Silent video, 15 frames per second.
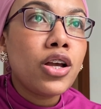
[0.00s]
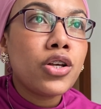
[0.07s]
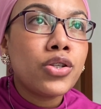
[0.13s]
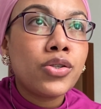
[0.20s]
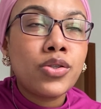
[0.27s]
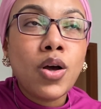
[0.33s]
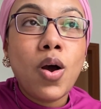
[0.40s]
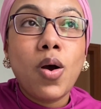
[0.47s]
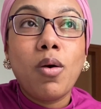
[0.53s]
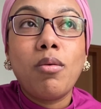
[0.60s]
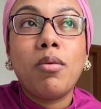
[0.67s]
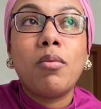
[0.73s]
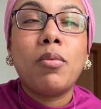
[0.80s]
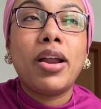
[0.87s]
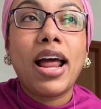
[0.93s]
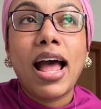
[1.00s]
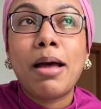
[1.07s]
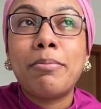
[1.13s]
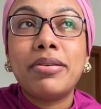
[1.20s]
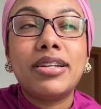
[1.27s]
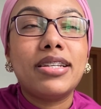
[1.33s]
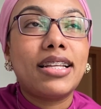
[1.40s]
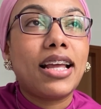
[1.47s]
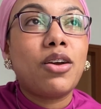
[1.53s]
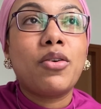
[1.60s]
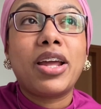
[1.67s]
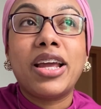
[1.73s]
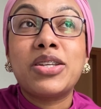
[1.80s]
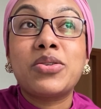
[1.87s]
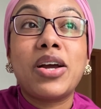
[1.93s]
So what happened is, like,
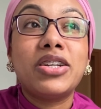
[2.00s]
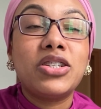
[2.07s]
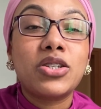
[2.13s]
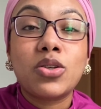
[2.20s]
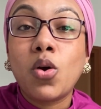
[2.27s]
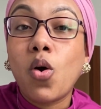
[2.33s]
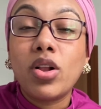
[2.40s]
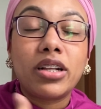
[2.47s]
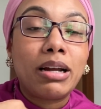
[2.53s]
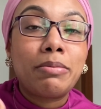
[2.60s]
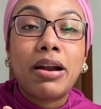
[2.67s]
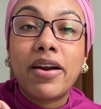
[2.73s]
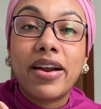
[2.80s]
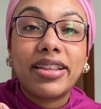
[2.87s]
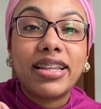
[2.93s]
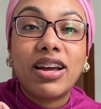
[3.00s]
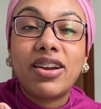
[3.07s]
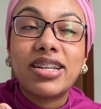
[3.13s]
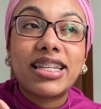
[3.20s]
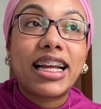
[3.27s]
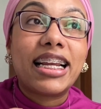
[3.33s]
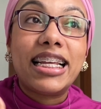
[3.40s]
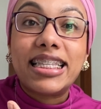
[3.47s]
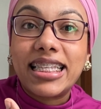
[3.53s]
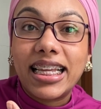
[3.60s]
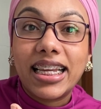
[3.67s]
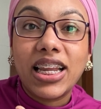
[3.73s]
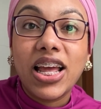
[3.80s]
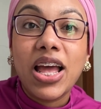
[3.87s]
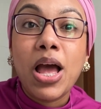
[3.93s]
okay, so I just called Camara right then. I was like,
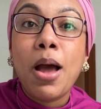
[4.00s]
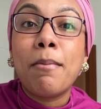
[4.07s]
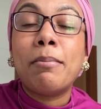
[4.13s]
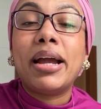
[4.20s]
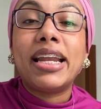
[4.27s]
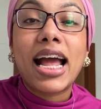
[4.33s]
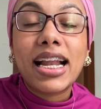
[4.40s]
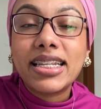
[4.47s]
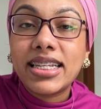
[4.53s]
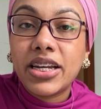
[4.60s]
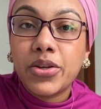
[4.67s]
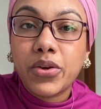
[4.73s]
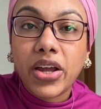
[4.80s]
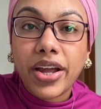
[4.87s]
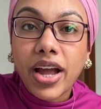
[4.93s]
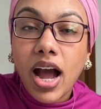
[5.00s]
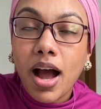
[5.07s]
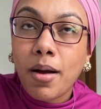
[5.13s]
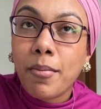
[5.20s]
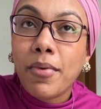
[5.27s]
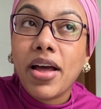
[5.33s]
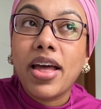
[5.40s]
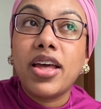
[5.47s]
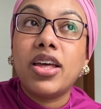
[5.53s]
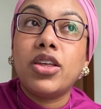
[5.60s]
listen, my dad said you can come.